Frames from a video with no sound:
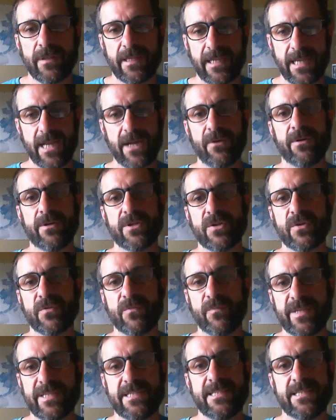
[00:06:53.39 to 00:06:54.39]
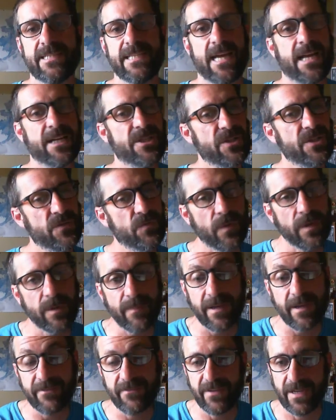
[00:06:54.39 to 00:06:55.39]
character of Mrs. Todd. She's one of
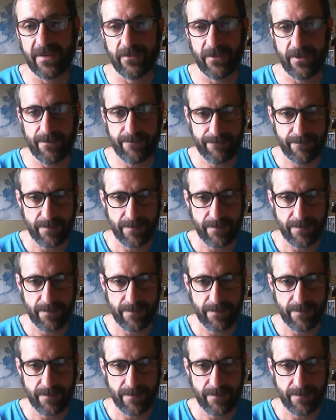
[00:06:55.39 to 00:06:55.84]
my favorite.